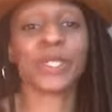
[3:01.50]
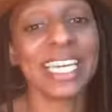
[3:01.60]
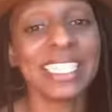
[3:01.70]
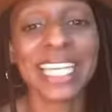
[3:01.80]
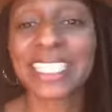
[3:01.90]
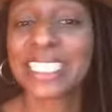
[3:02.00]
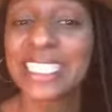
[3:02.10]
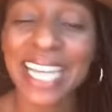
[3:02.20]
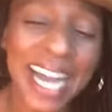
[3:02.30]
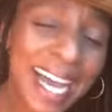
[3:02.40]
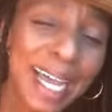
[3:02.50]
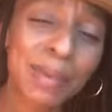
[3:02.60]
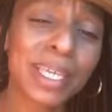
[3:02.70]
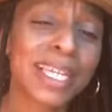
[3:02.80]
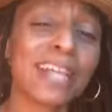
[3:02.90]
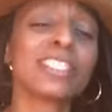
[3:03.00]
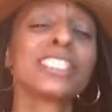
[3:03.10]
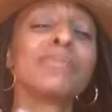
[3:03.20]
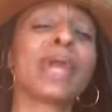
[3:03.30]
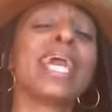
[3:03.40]
He takes his time, he allows
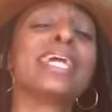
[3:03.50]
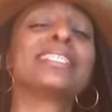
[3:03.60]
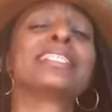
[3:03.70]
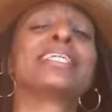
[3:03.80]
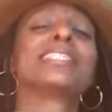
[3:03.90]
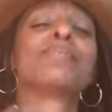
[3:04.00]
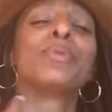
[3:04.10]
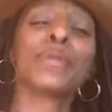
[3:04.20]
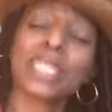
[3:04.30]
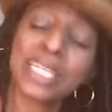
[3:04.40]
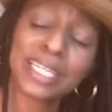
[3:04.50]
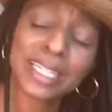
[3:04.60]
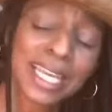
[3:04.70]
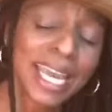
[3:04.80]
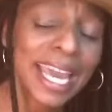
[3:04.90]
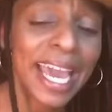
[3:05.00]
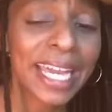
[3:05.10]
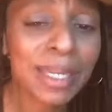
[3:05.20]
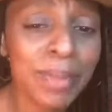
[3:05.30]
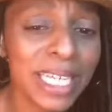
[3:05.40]
his space, he lets it breathe,
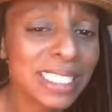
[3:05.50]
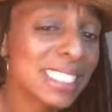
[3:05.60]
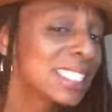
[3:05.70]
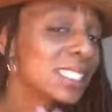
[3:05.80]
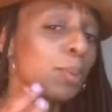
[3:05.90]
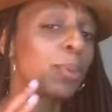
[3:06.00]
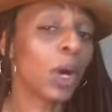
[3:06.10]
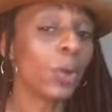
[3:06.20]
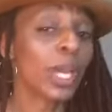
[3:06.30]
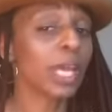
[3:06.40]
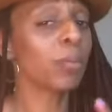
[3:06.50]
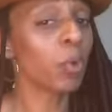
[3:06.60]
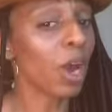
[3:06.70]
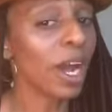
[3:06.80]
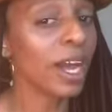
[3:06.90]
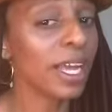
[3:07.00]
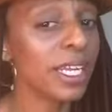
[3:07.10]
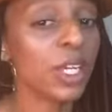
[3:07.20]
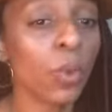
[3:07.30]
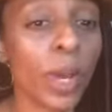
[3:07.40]
and he manages to poke and prod
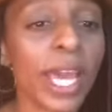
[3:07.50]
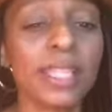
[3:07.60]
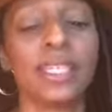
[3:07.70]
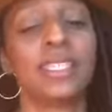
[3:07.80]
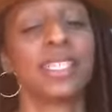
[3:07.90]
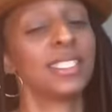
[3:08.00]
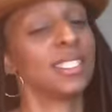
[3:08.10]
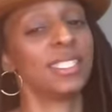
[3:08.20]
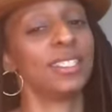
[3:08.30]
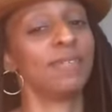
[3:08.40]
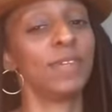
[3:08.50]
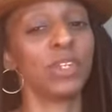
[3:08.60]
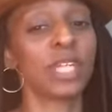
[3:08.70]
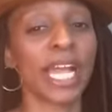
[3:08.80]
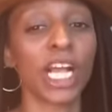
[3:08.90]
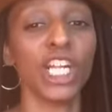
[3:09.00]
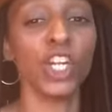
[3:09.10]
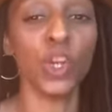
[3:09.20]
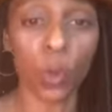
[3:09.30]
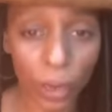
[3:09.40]
in a way that doesn't feel like
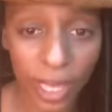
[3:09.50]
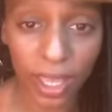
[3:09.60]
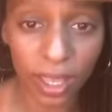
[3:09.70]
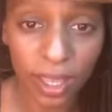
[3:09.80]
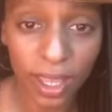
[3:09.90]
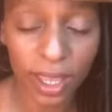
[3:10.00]
annoying.